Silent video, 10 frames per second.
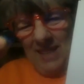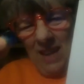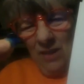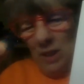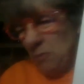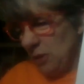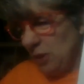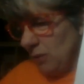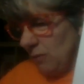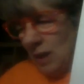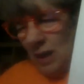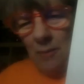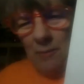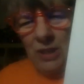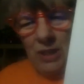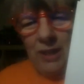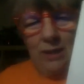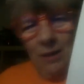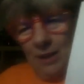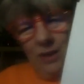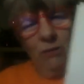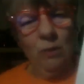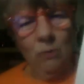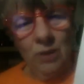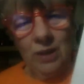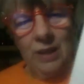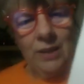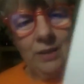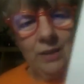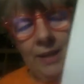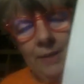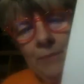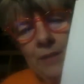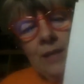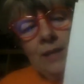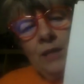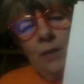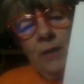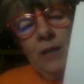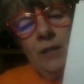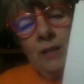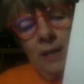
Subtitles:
is blue, up is yellow. I don't know what I just said. So we're going to say,